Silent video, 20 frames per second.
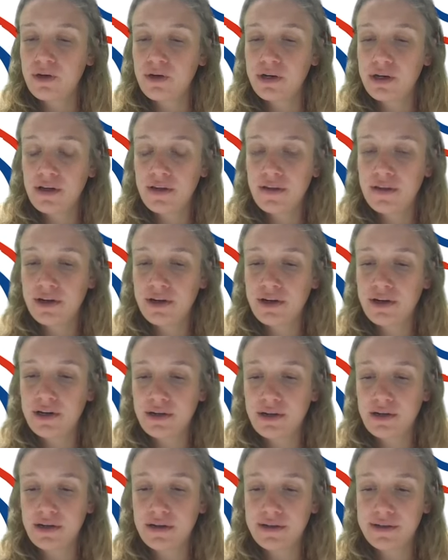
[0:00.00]
what
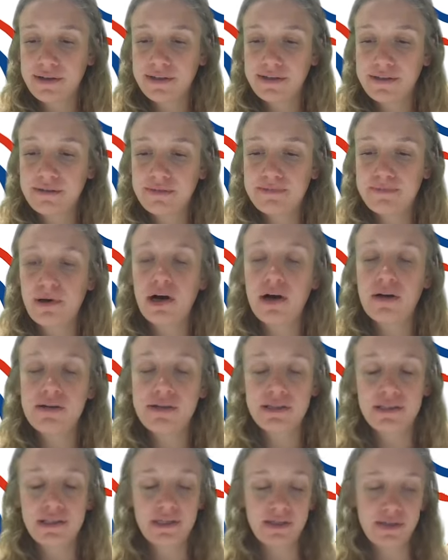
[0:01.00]
other
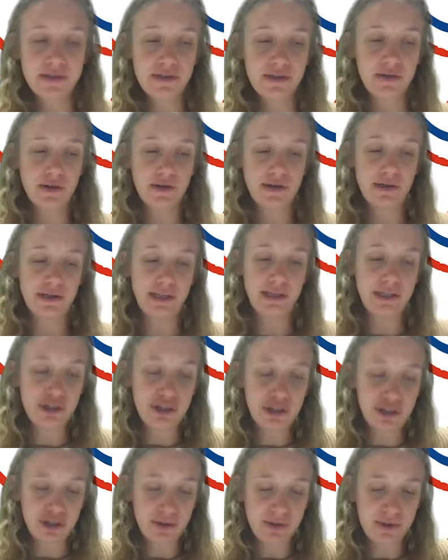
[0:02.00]
policies or
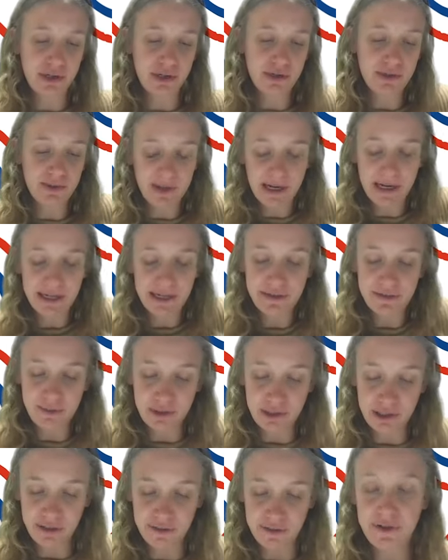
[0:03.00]
issues are you kind of
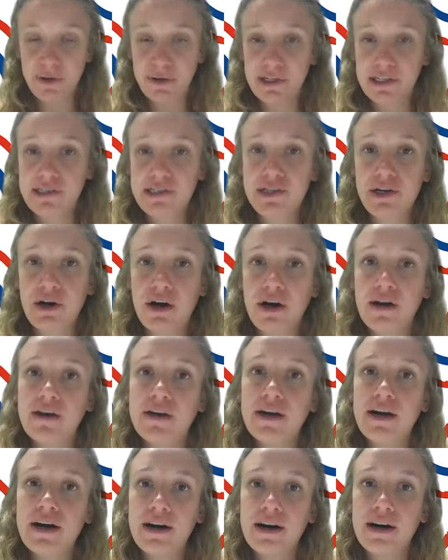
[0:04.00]
really focused
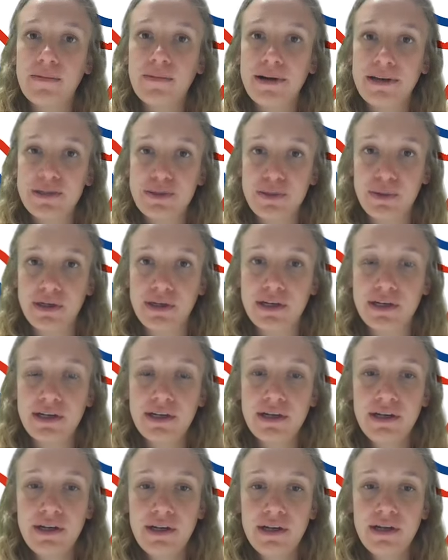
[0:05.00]
on um, as we're
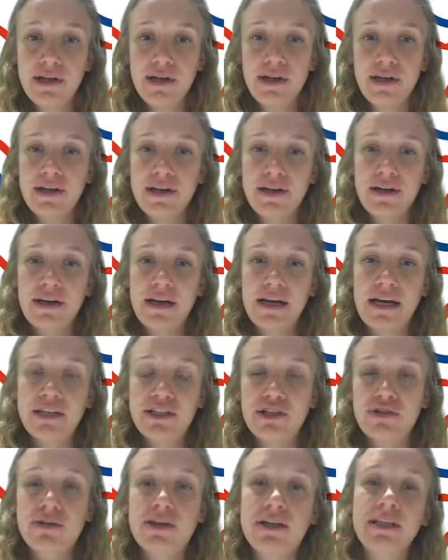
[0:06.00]

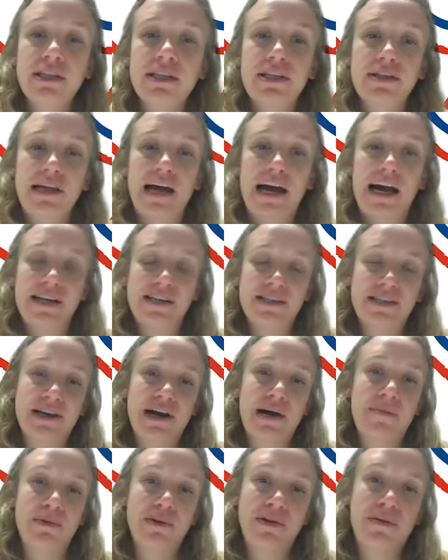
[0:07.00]
entering the last
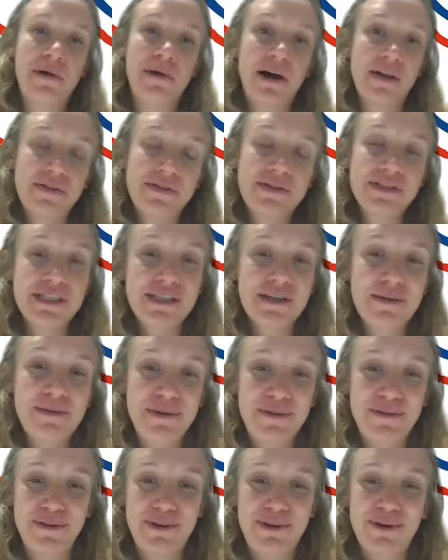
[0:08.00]
couple of months
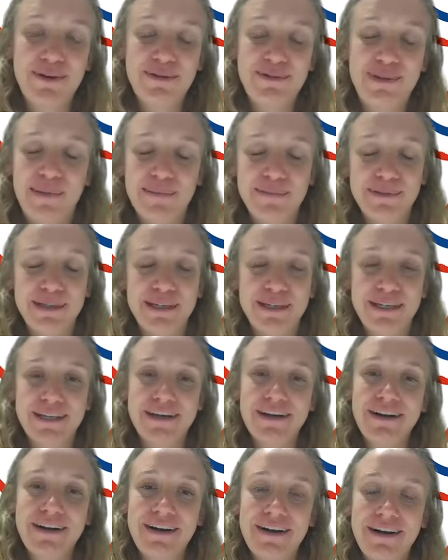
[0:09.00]
before November?
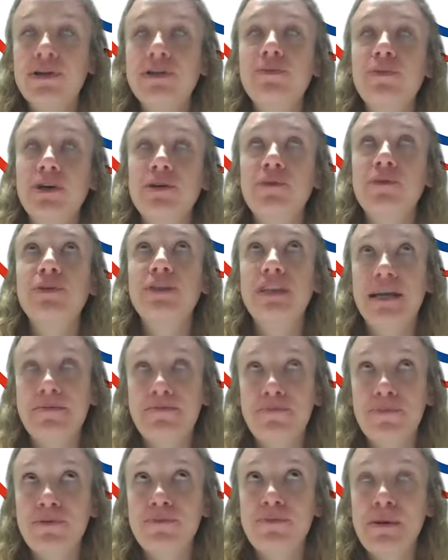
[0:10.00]
What what when they
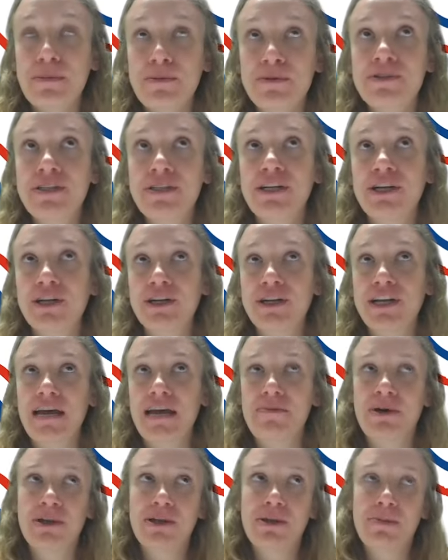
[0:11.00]
when people see your
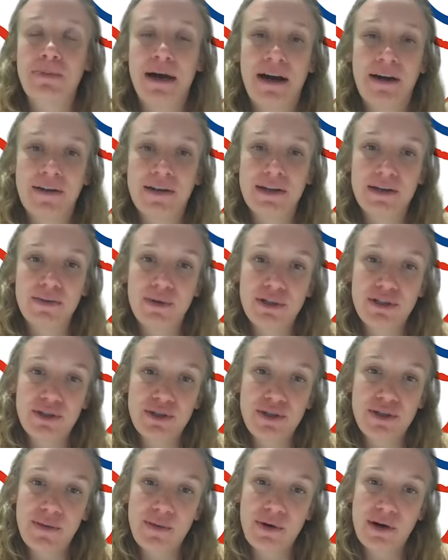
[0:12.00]
name on the ballot, what do
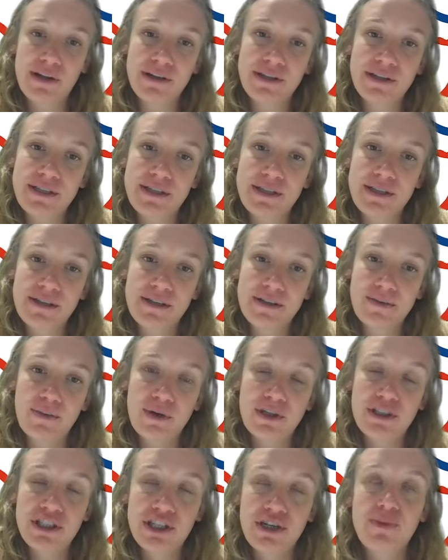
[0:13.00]
they want?
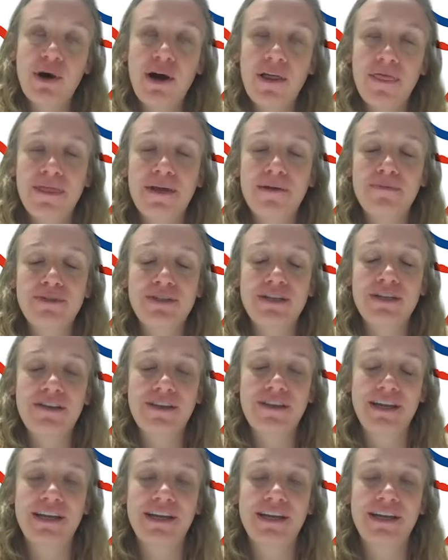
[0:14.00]
What do you want them to